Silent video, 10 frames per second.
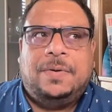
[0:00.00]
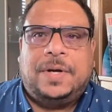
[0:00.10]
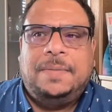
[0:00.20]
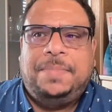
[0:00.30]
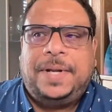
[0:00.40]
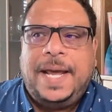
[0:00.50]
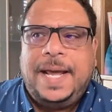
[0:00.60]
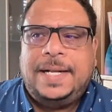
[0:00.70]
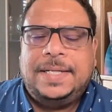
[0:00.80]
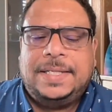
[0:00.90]
you know,
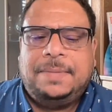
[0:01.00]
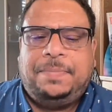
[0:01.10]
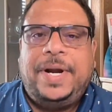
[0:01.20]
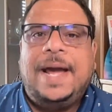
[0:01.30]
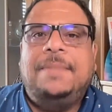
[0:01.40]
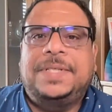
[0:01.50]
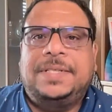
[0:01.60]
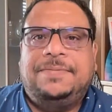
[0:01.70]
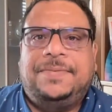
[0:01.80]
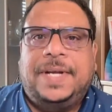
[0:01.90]
complained
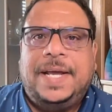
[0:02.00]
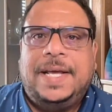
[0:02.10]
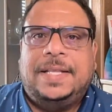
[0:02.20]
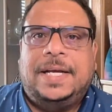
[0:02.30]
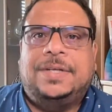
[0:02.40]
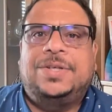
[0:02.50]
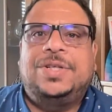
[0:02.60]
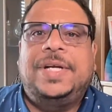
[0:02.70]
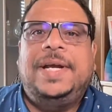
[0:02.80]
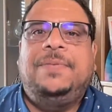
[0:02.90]
preemptively
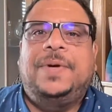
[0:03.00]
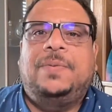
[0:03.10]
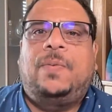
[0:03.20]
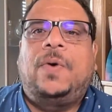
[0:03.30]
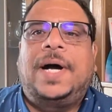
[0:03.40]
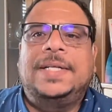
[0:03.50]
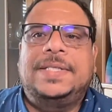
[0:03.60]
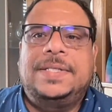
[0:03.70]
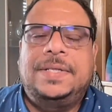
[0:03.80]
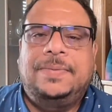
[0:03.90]
that she would
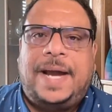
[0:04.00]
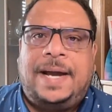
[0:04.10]
want